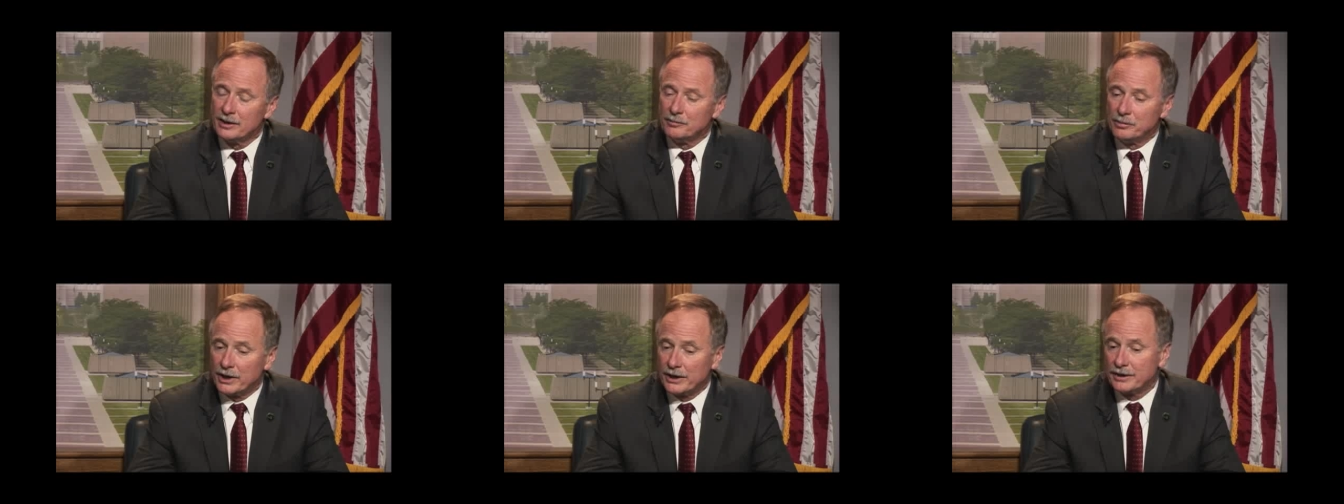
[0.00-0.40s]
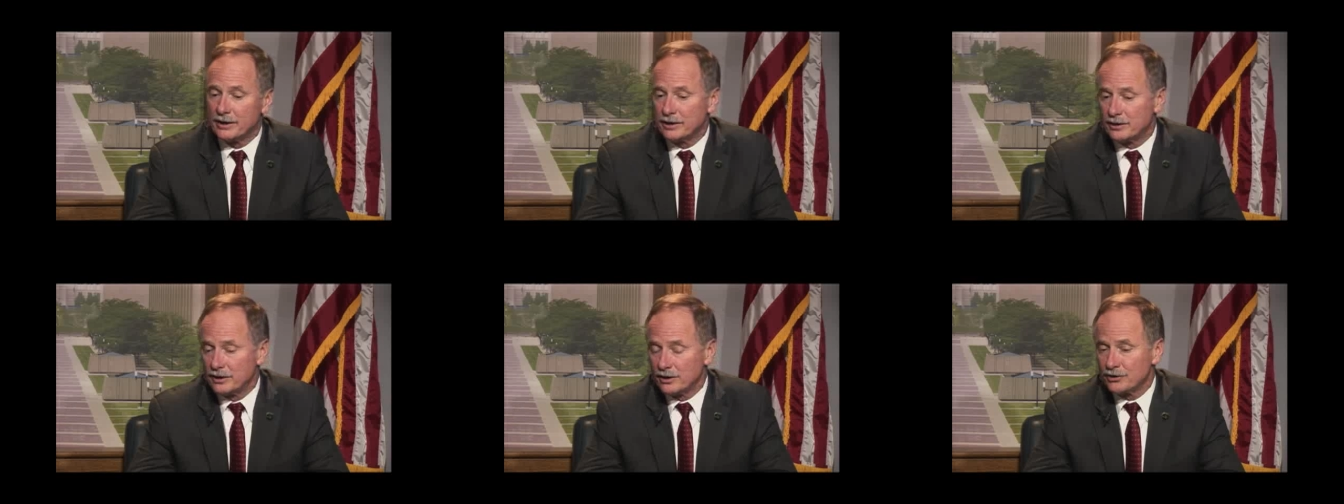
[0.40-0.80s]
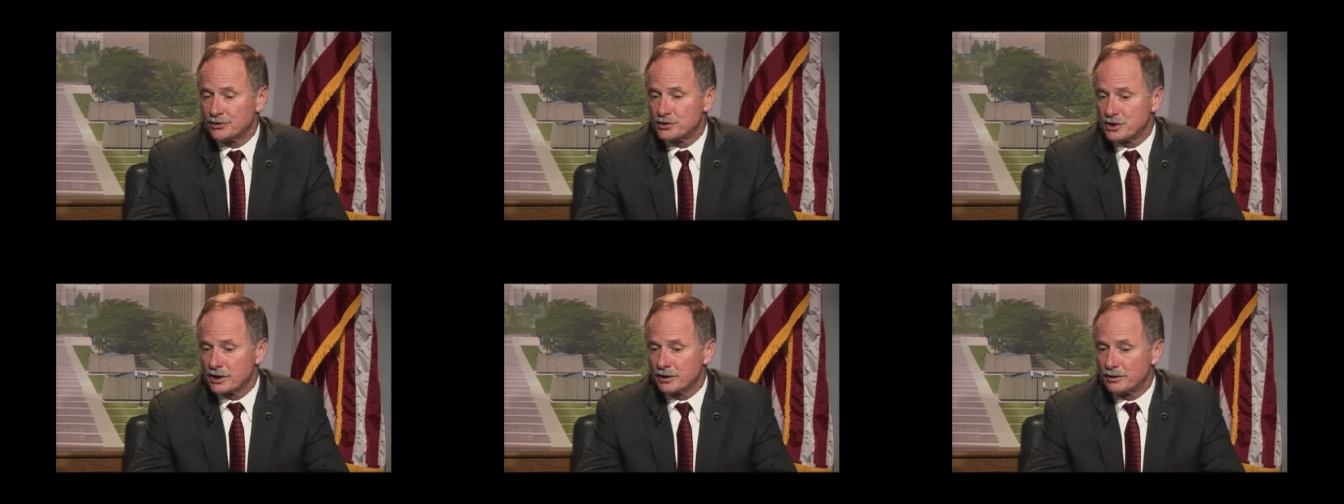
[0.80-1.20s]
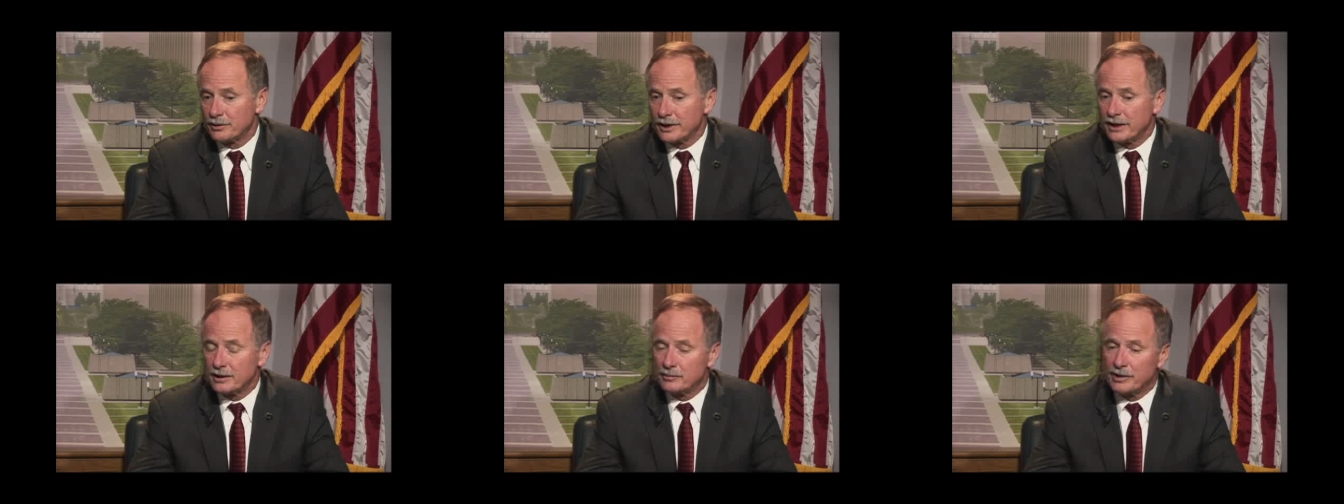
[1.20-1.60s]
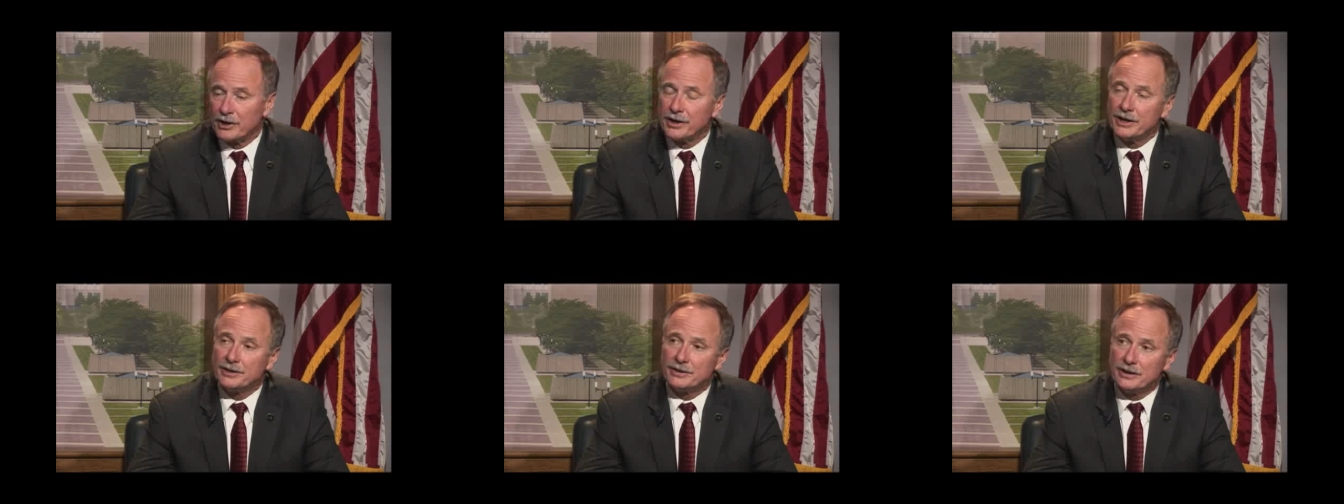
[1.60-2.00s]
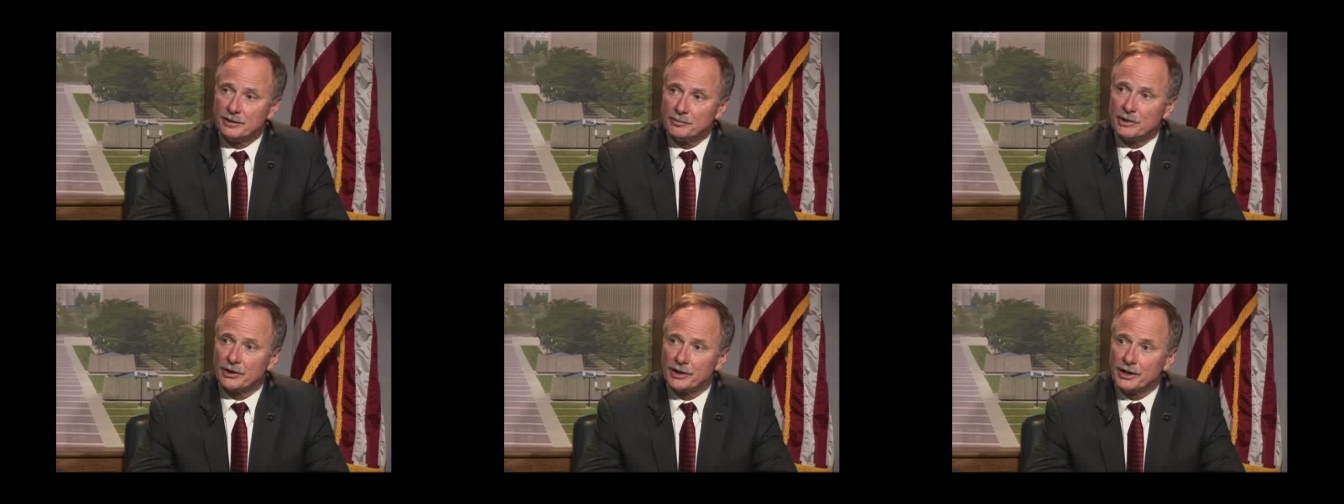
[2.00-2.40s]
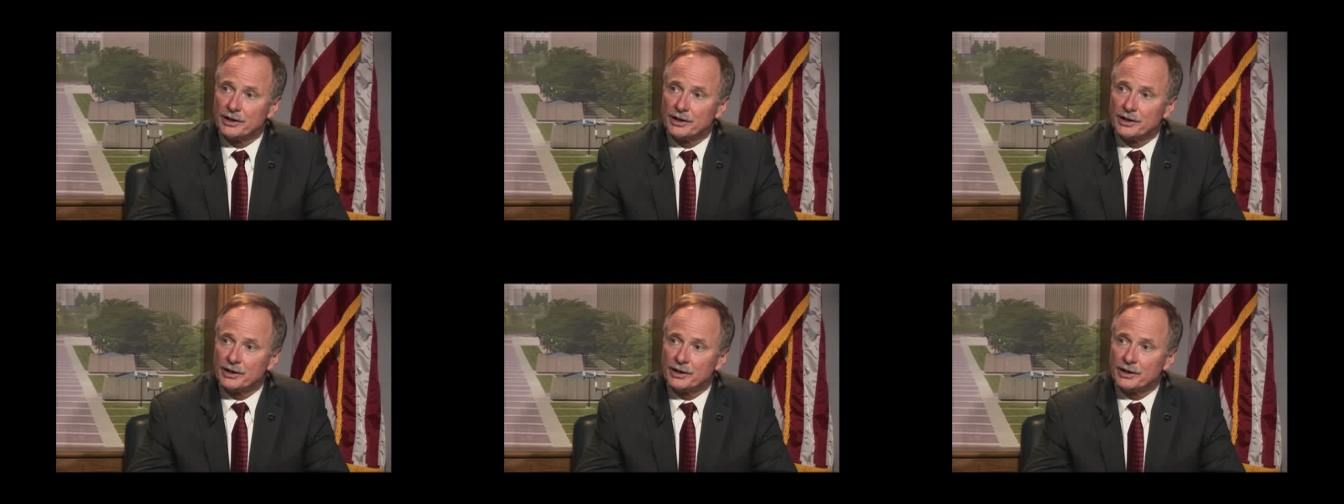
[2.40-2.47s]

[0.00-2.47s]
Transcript: But it does generate about $18 million